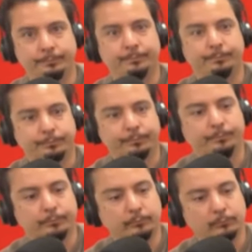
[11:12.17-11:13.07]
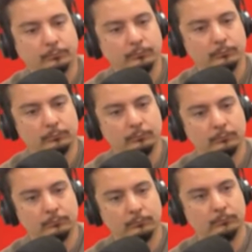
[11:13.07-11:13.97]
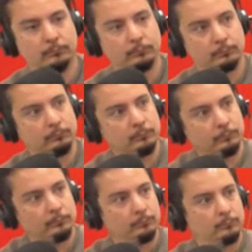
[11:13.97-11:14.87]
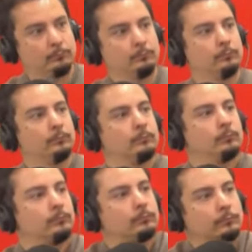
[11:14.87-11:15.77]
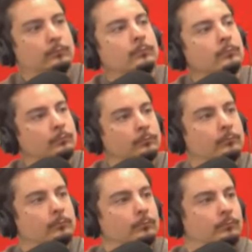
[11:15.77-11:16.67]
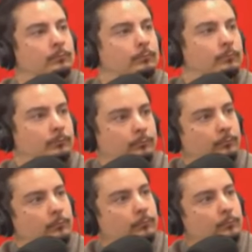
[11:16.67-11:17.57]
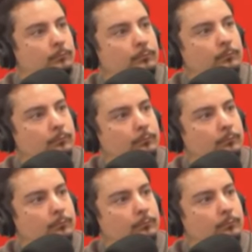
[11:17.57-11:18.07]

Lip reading: No words are spoken by the person on screen.